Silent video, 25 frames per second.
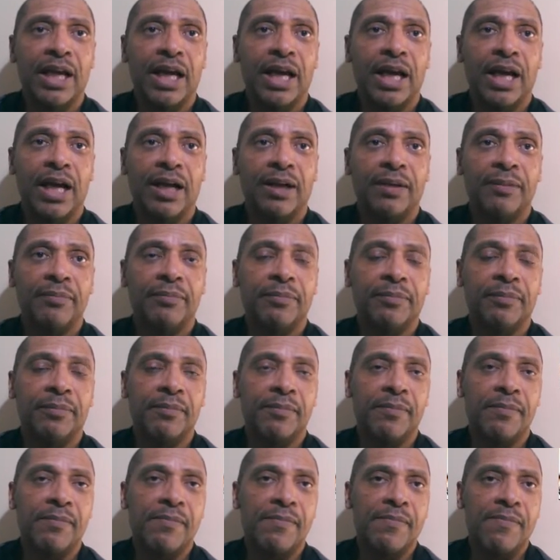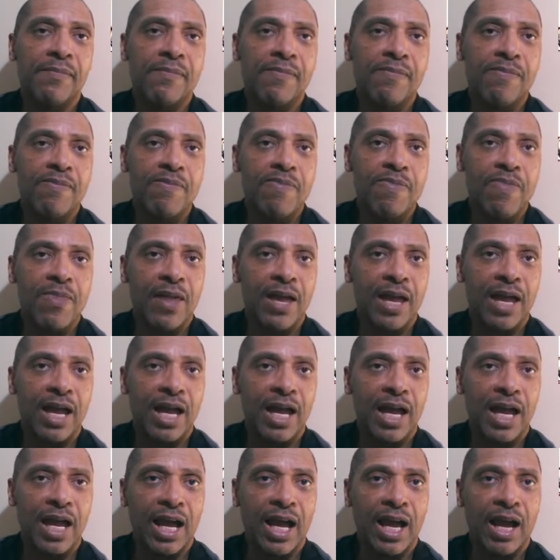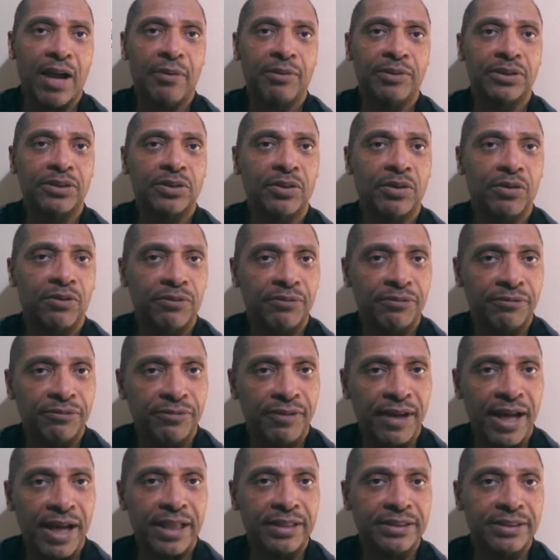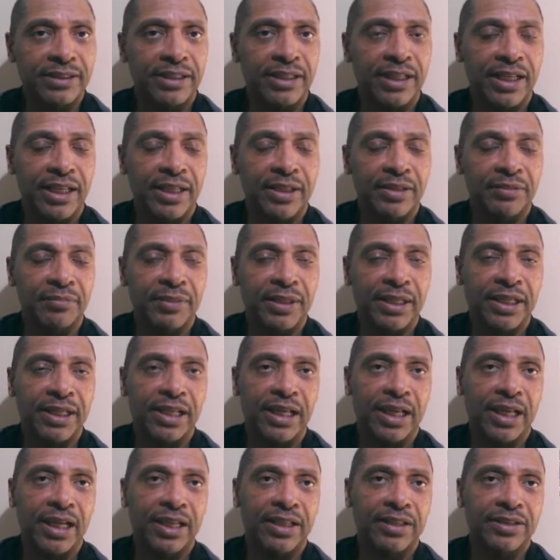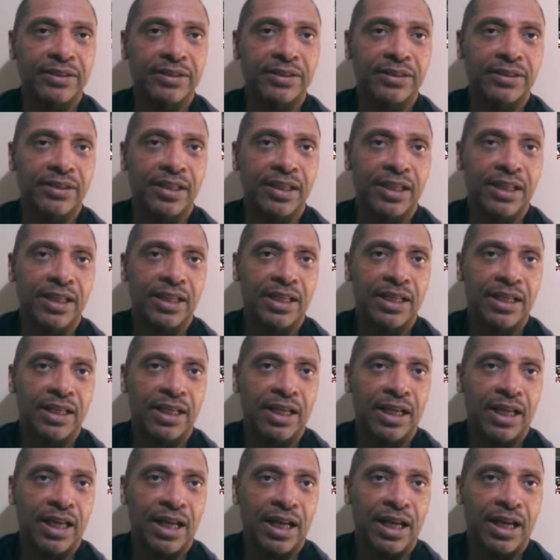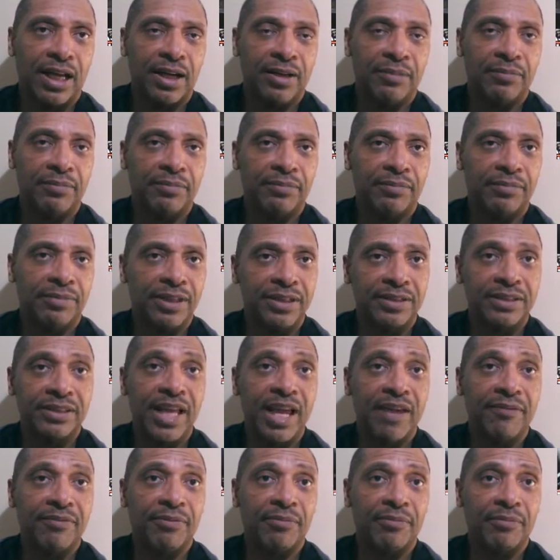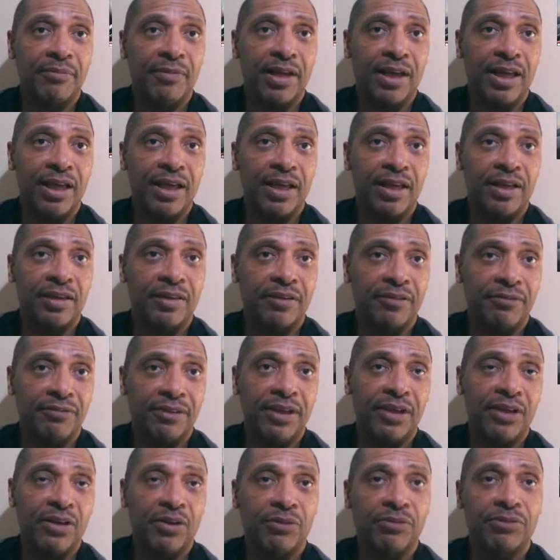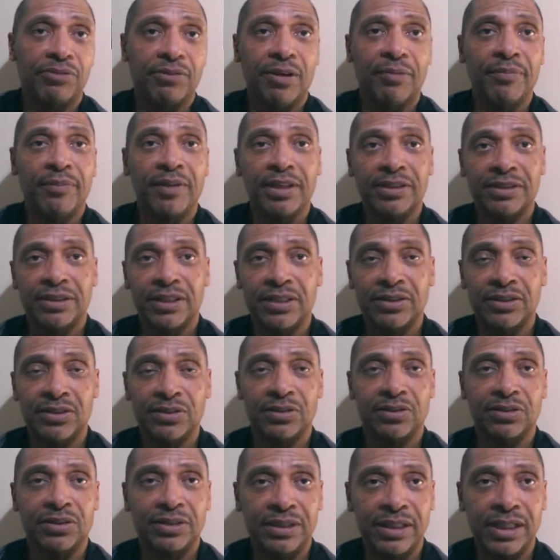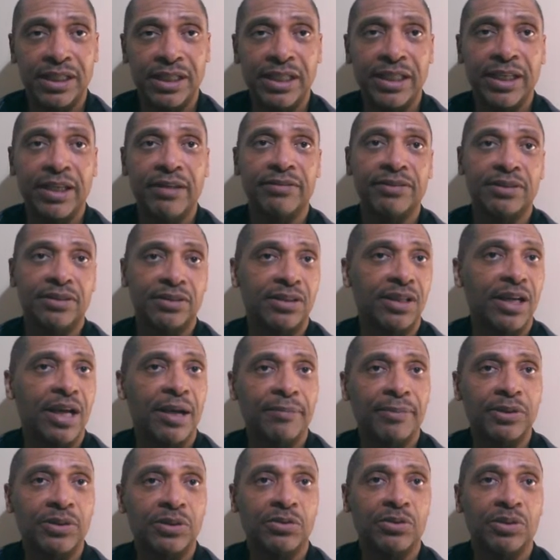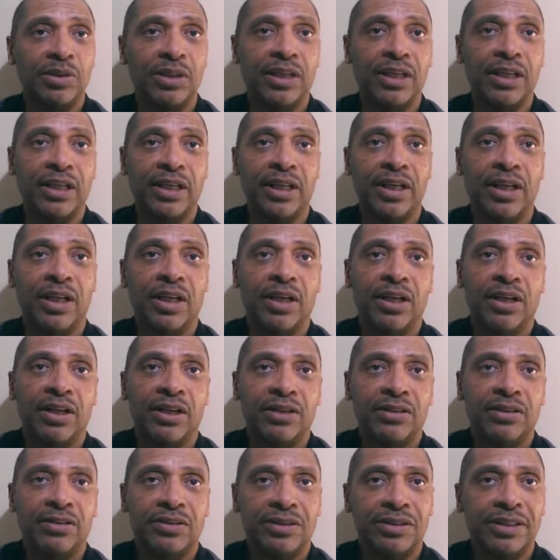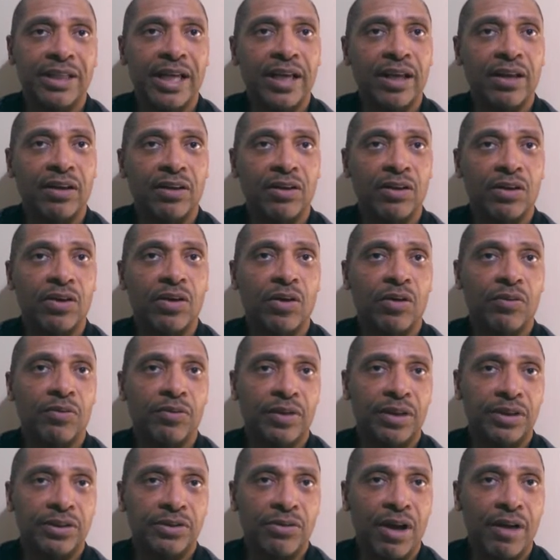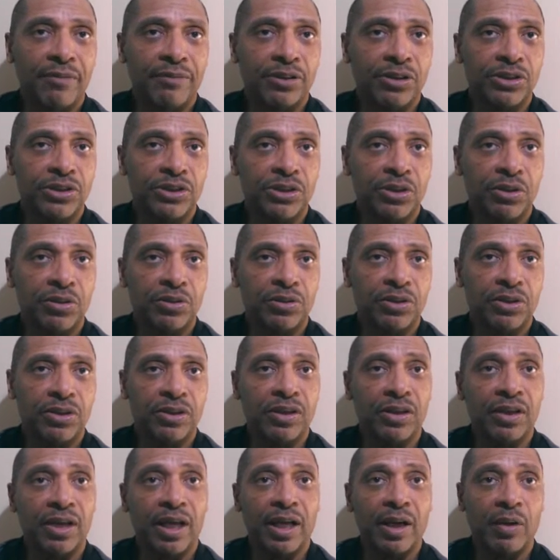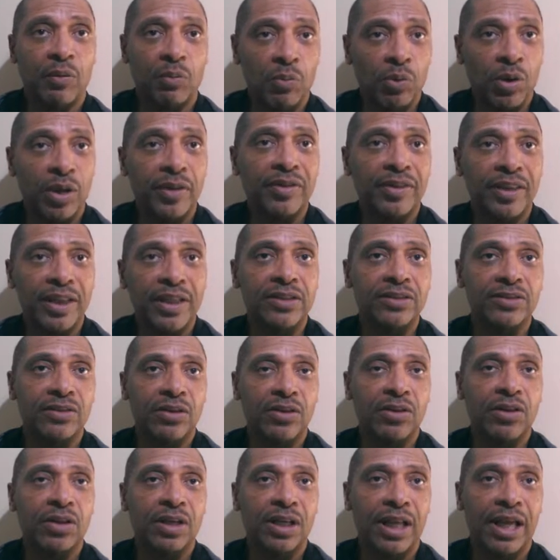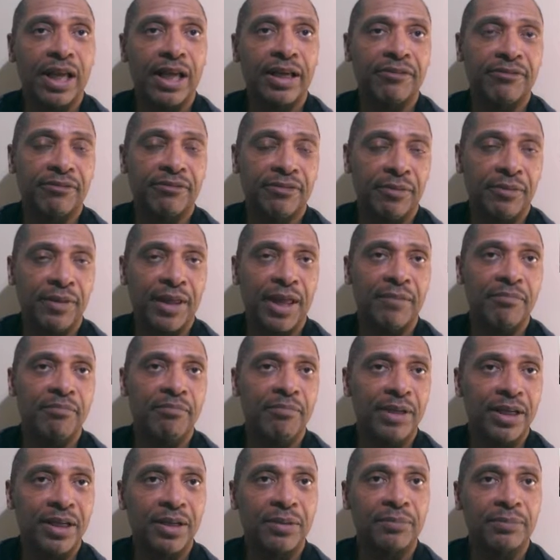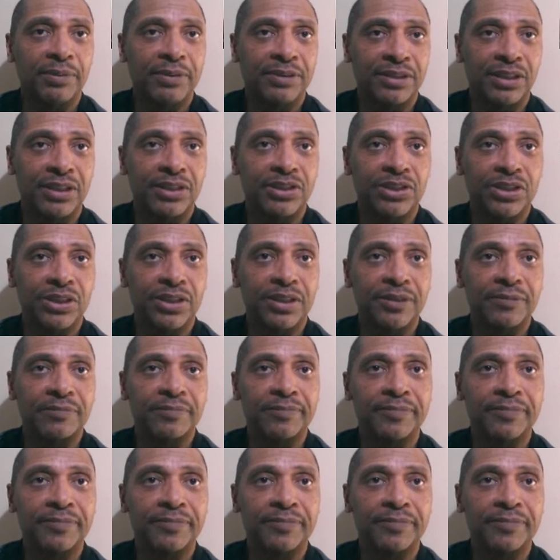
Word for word: Um, I was sort of fascinated because um, this gave the video from this, as you'll see, gives us an opportunity to take a look over the driver's shoulder at what things looked like from that middle position.